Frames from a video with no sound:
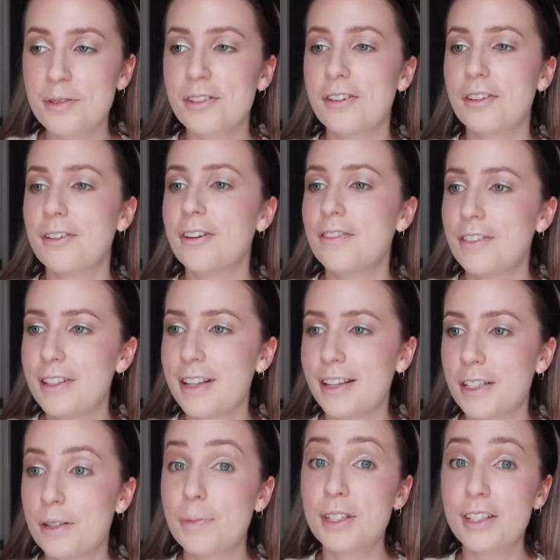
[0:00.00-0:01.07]
So if there's like
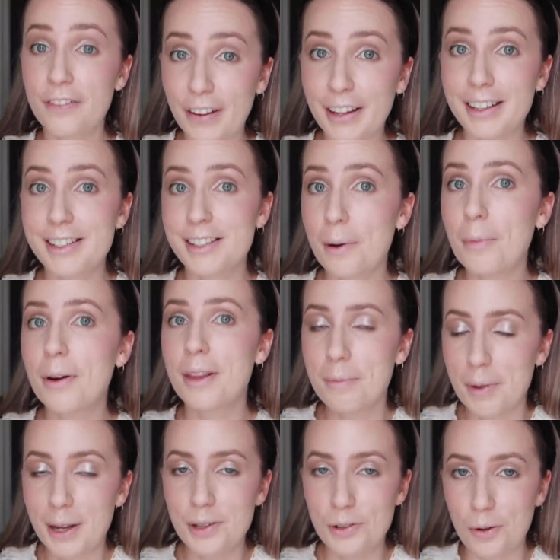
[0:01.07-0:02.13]
specifically someone that
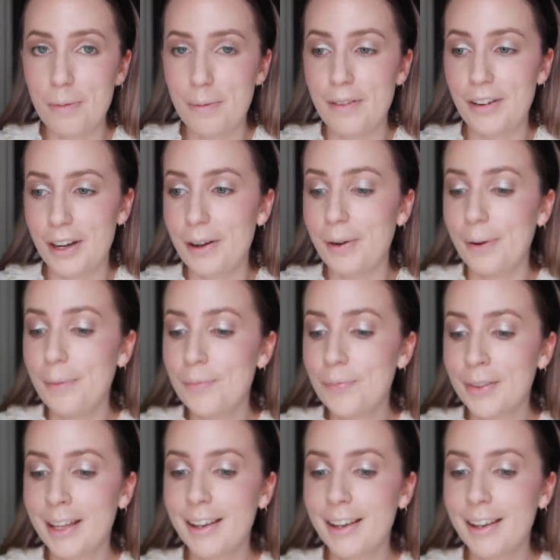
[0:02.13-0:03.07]
might enjoy my video,